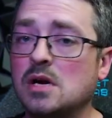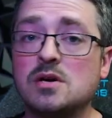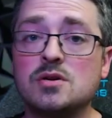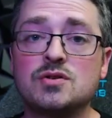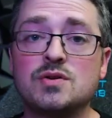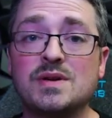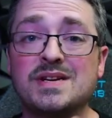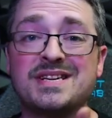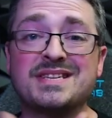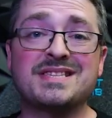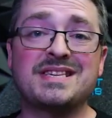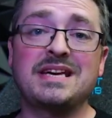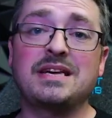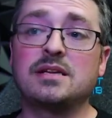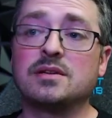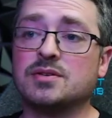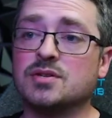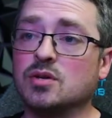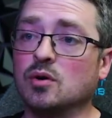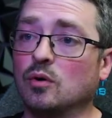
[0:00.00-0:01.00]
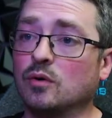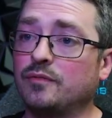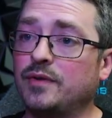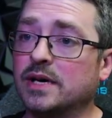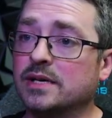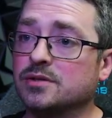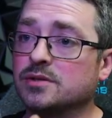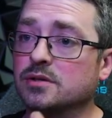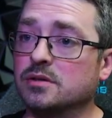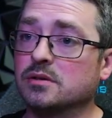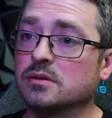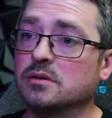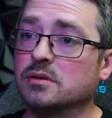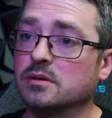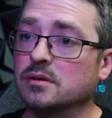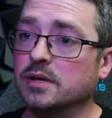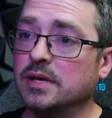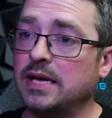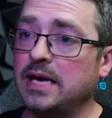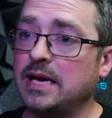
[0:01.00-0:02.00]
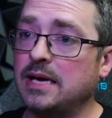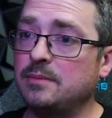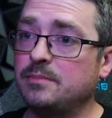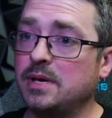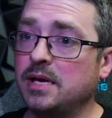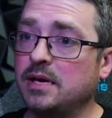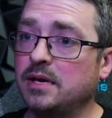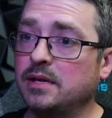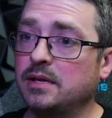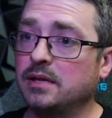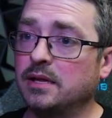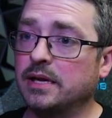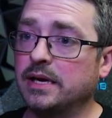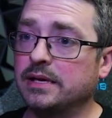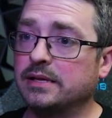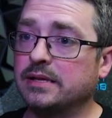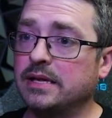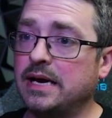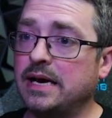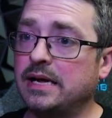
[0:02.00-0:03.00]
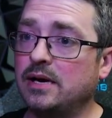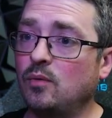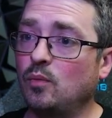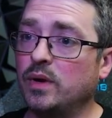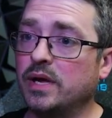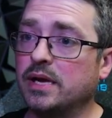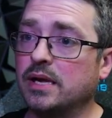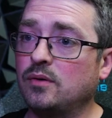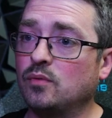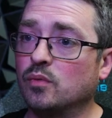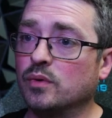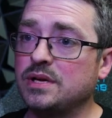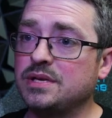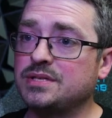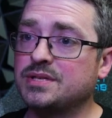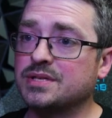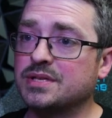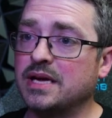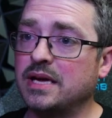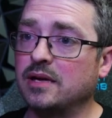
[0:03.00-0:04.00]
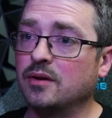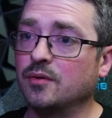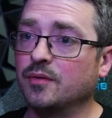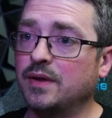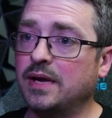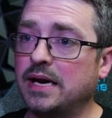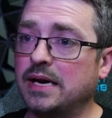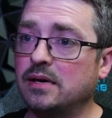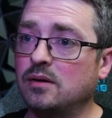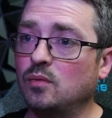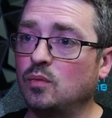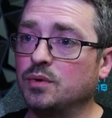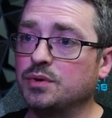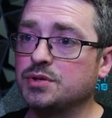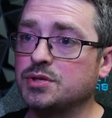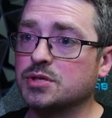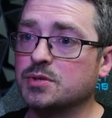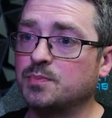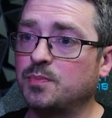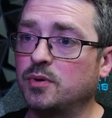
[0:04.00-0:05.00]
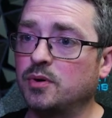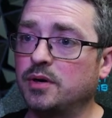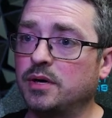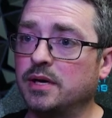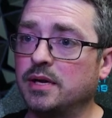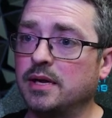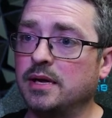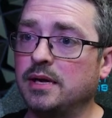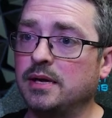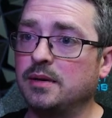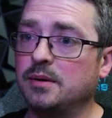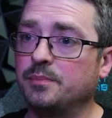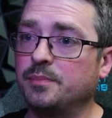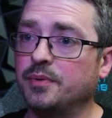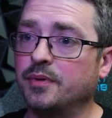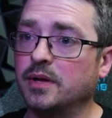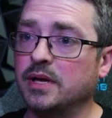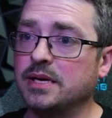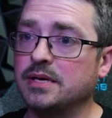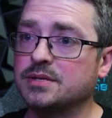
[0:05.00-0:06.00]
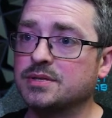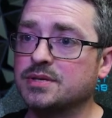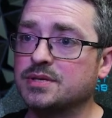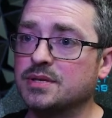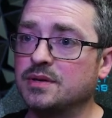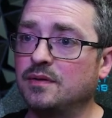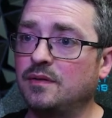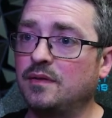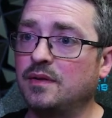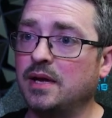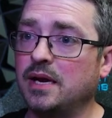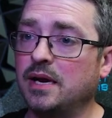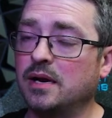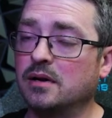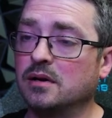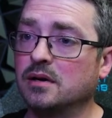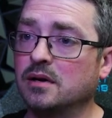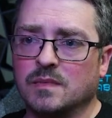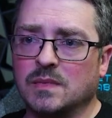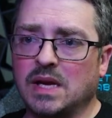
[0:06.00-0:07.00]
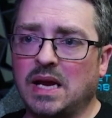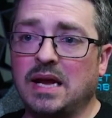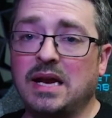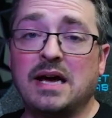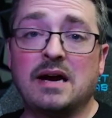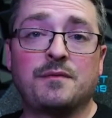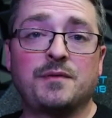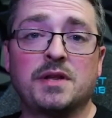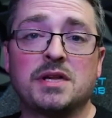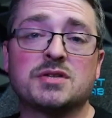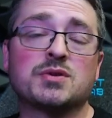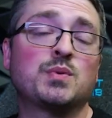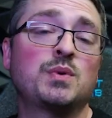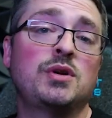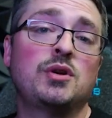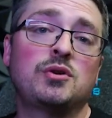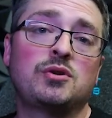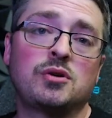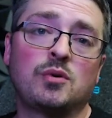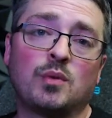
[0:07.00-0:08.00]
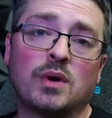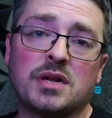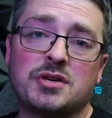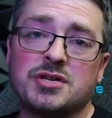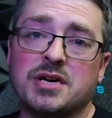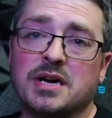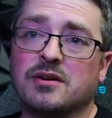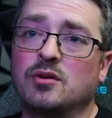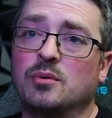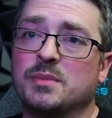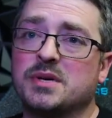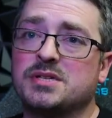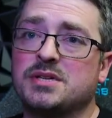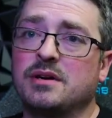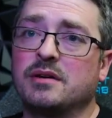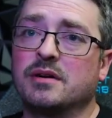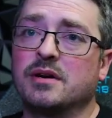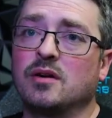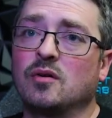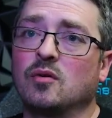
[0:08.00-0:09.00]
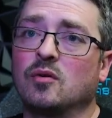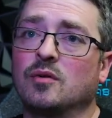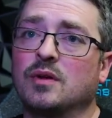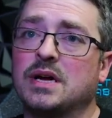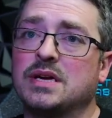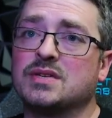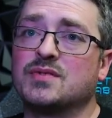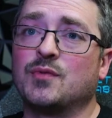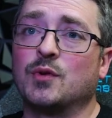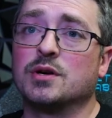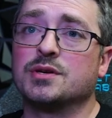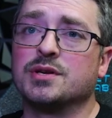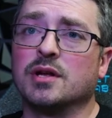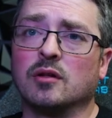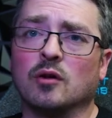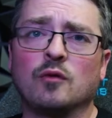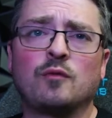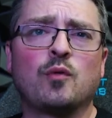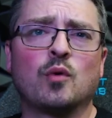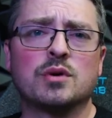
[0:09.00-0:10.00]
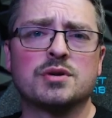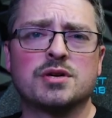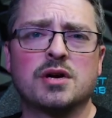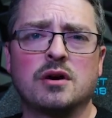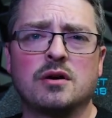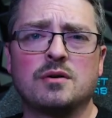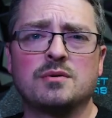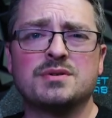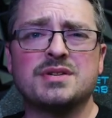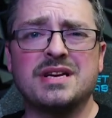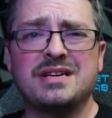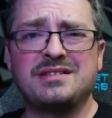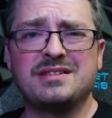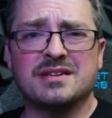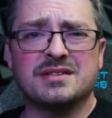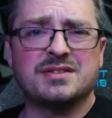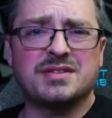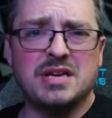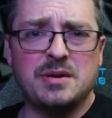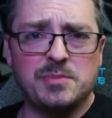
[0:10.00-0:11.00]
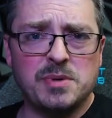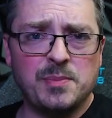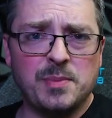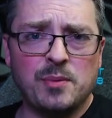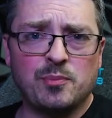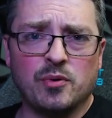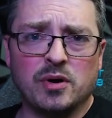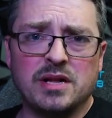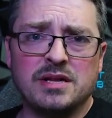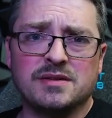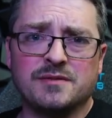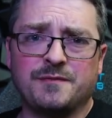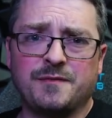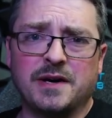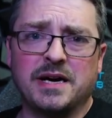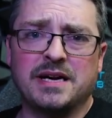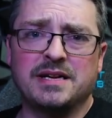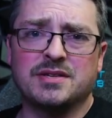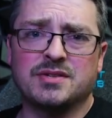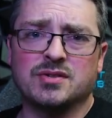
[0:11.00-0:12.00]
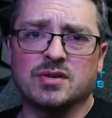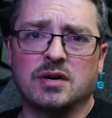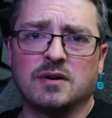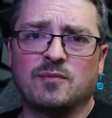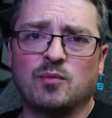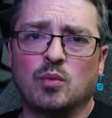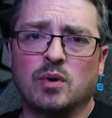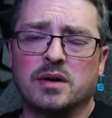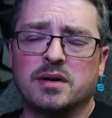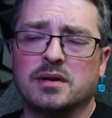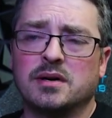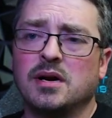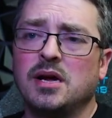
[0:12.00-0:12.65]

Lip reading: So you can see the skull vector came in like that, and we can rescale that. We'll just put it in place there. And now for this one, you do want to check your material. As far as the Glowforge goes, it does seem to be pretty defined software.